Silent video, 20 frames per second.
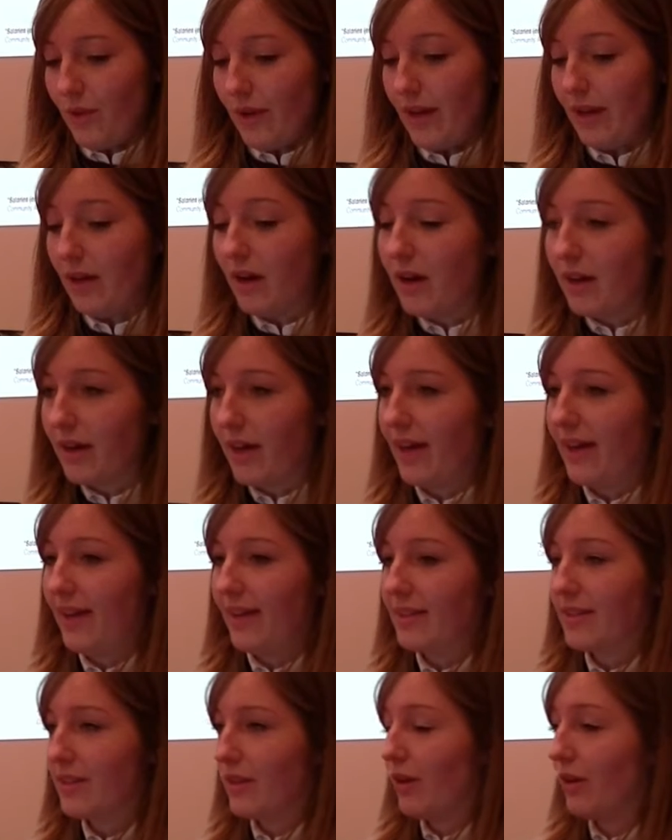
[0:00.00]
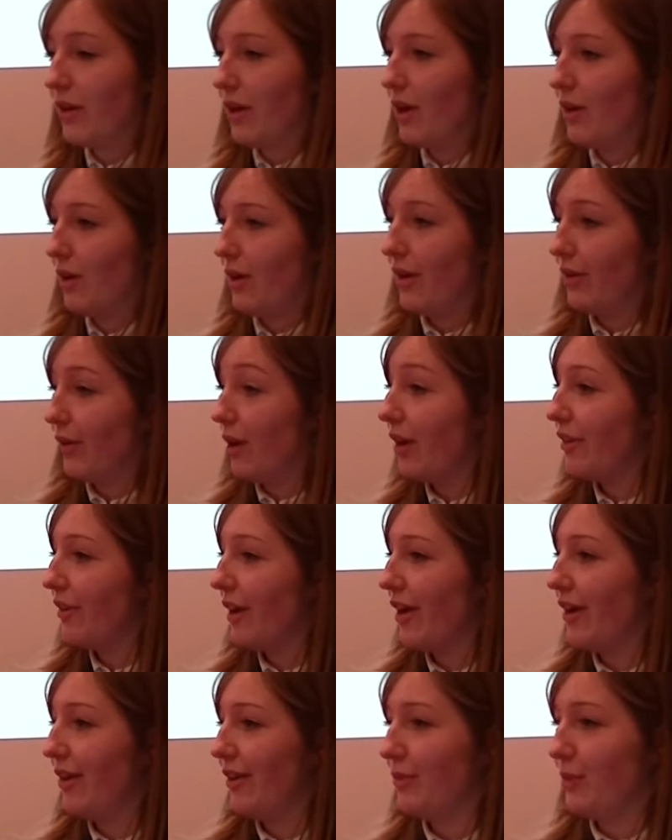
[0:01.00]
in our case, on our
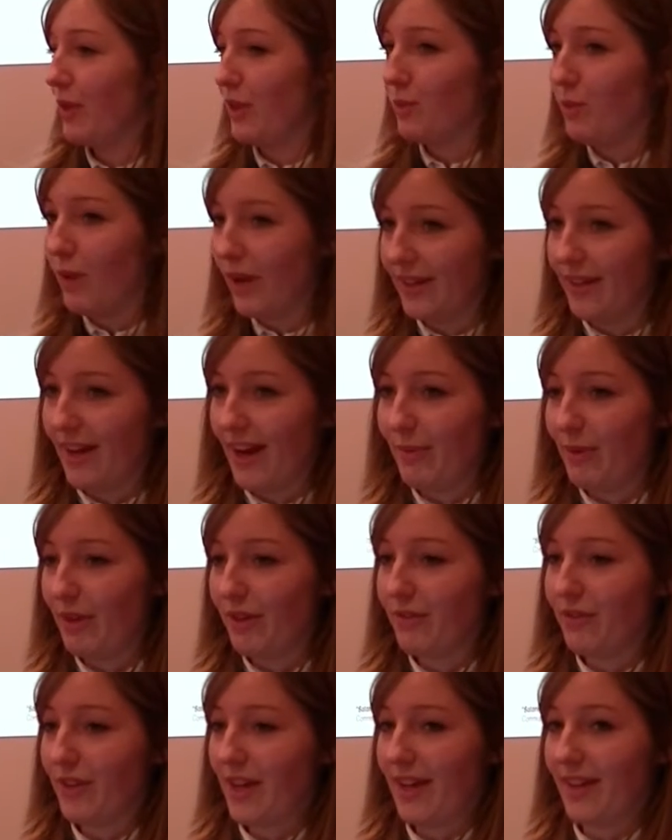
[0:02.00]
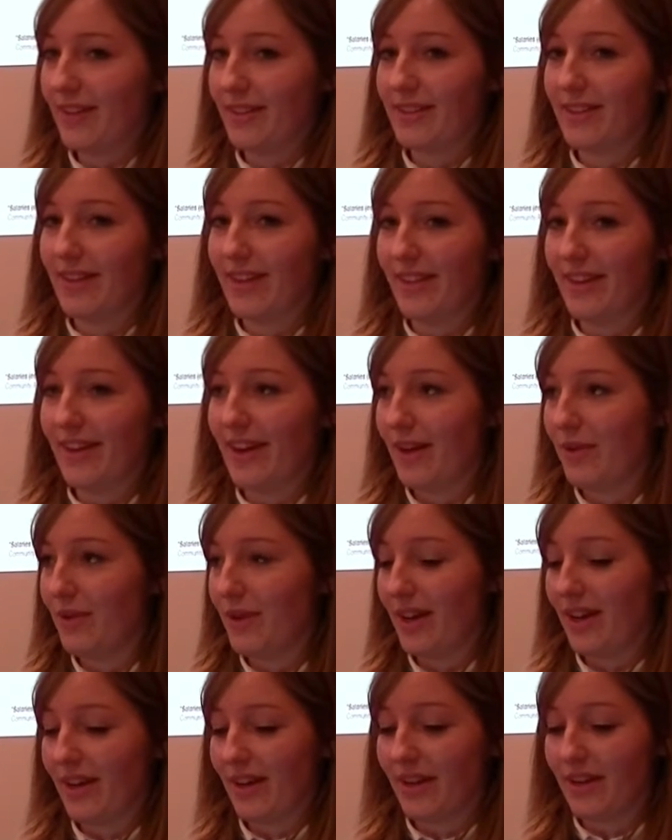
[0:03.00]
own, with one library of things in the
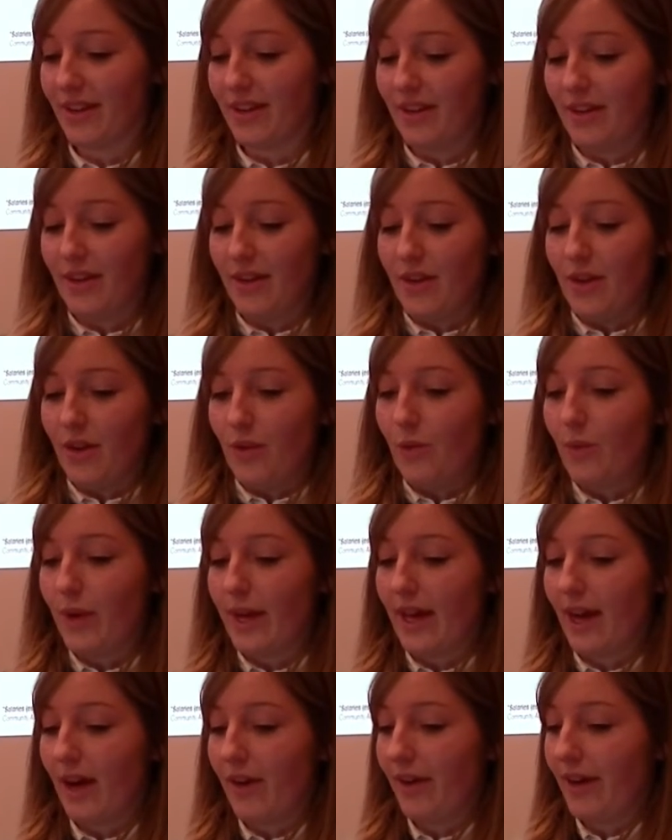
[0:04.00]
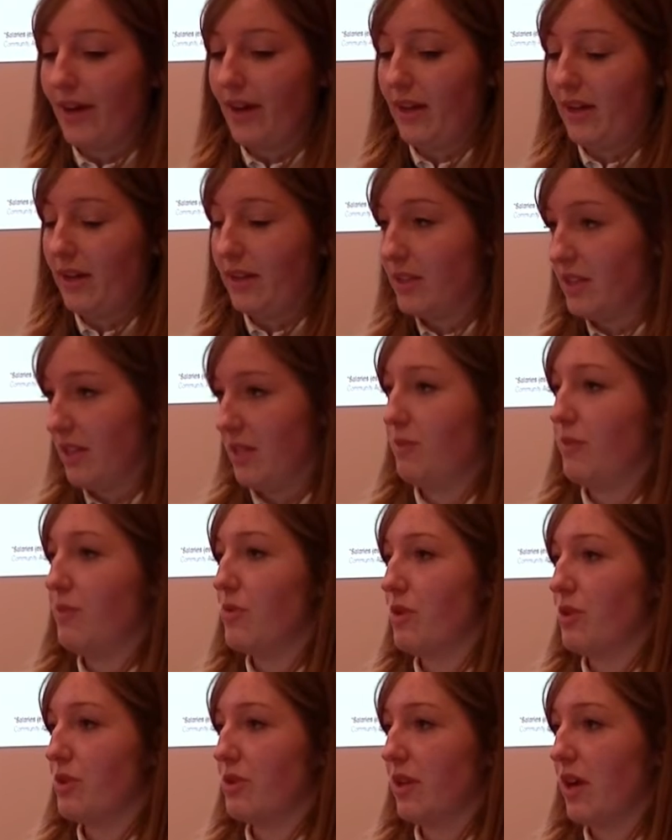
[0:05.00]
network, we carry a
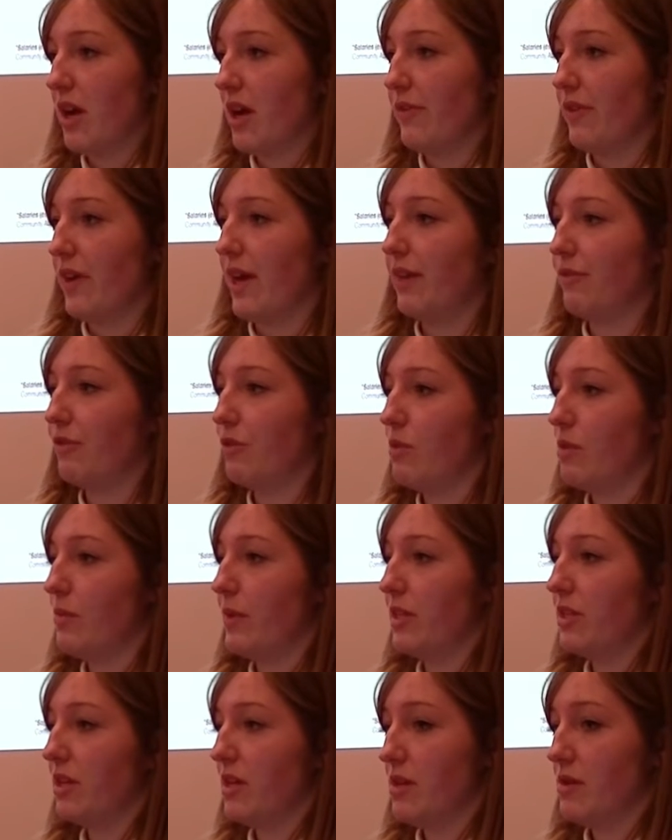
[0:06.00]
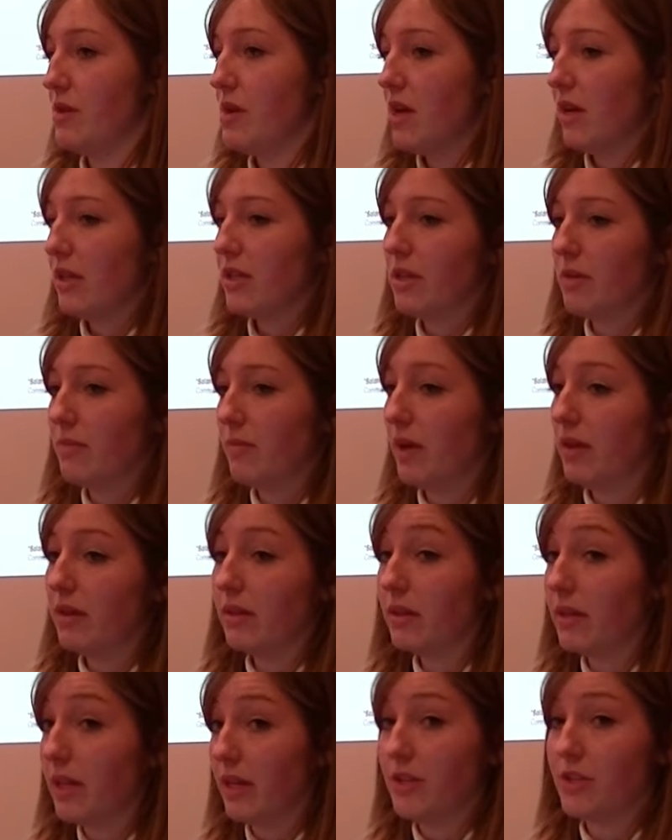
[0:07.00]
disproportionate overhead for what we do. So
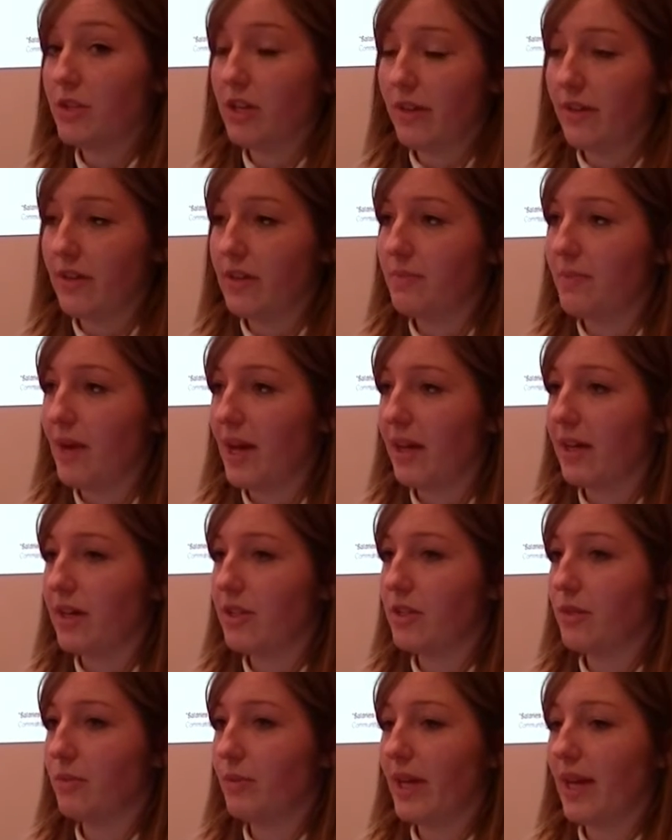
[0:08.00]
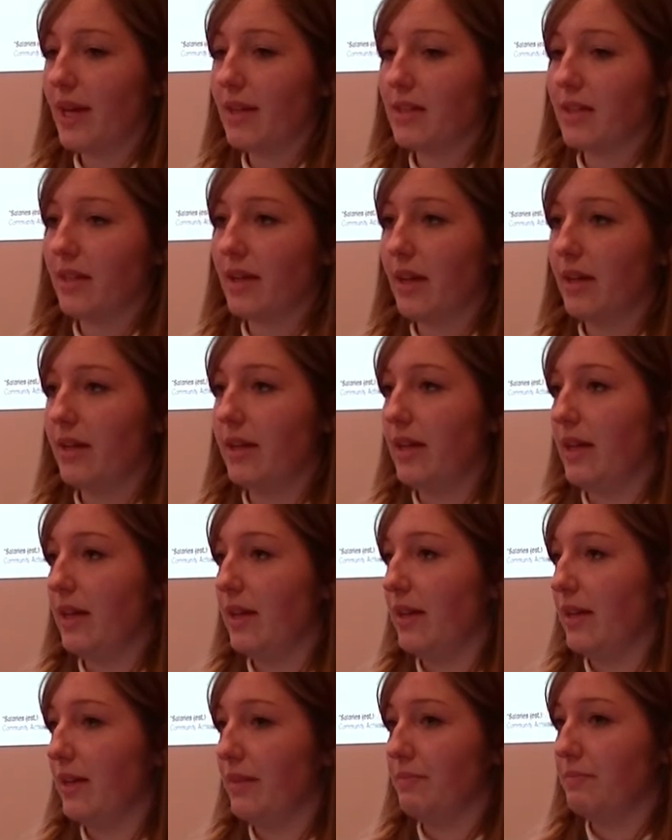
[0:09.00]
the insurance package that we had to get
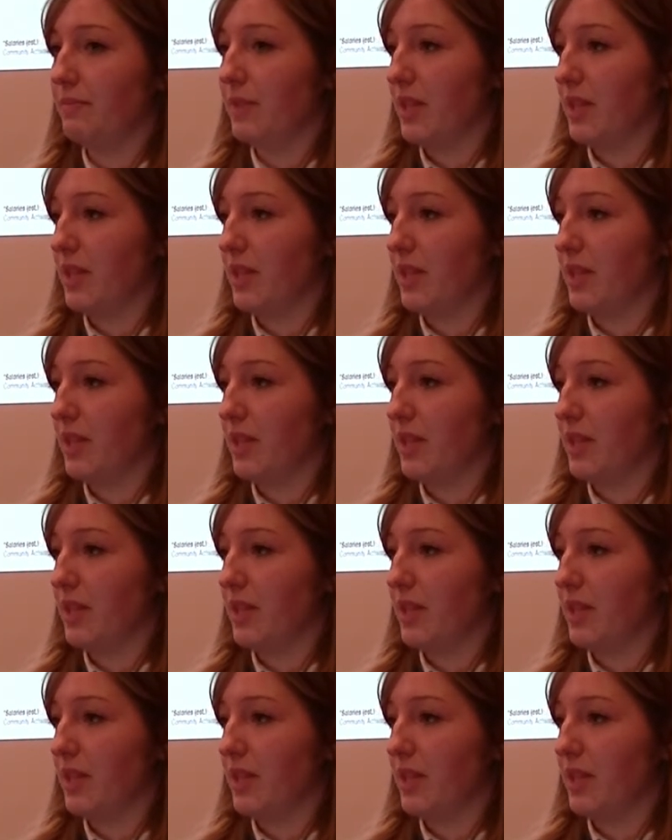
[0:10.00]
neatly